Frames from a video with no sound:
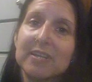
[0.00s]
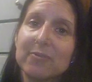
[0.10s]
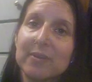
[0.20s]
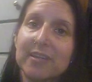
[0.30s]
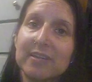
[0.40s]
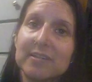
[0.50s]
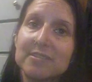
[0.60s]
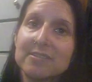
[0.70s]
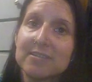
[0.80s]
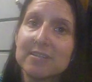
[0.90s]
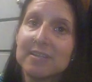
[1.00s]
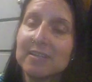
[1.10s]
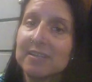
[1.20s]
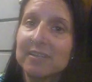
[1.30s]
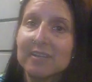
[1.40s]
anyways,
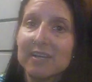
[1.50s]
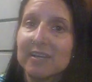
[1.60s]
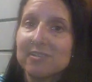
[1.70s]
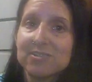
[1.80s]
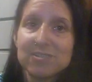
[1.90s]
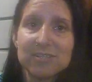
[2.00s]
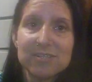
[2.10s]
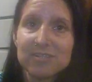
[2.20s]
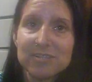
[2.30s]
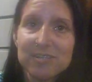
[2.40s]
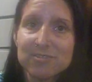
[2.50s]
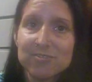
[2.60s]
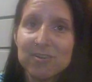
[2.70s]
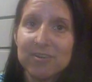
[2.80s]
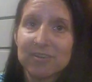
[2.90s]
yeah, just stay
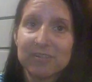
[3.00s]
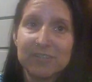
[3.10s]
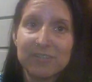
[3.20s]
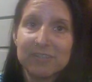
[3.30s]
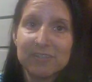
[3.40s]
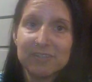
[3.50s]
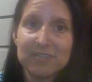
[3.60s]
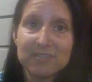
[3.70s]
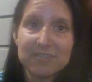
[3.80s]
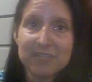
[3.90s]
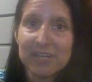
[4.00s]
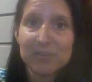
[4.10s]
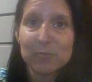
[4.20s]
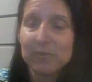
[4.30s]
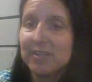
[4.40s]
strong and just stay
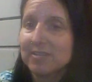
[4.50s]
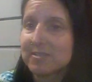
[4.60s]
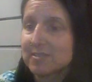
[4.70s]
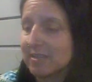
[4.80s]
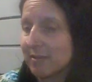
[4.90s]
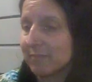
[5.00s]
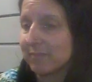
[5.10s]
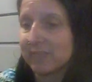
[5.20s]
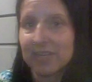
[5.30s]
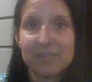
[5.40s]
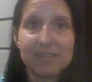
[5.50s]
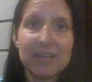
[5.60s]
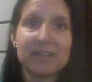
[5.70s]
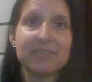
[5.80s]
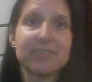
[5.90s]
in your peace.
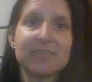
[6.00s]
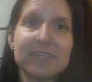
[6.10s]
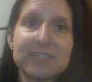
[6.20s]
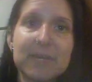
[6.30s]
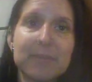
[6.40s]
Yeah, until next